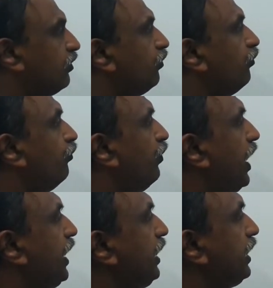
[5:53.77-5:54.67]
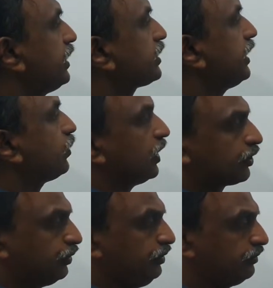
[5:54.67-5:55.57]
y is
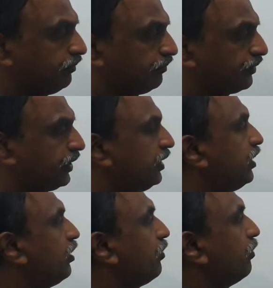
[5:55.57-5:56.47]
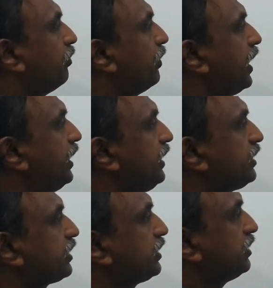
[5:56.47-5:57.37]
equal to
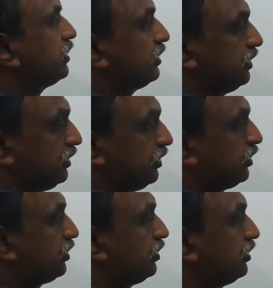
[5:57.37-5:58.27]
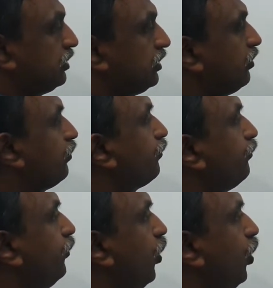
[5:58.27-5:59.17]
minus
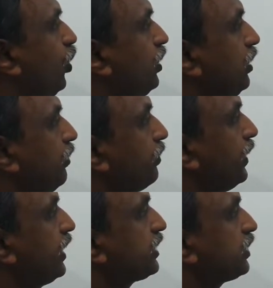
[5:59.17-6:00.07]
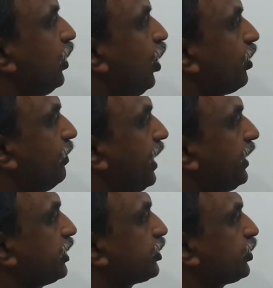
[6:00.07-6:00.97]
4 plus or
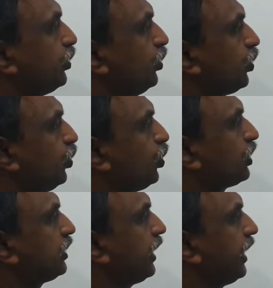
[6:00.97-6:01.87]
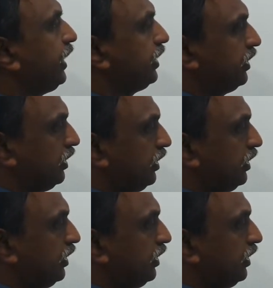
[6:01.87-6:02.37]
minus 2 root 3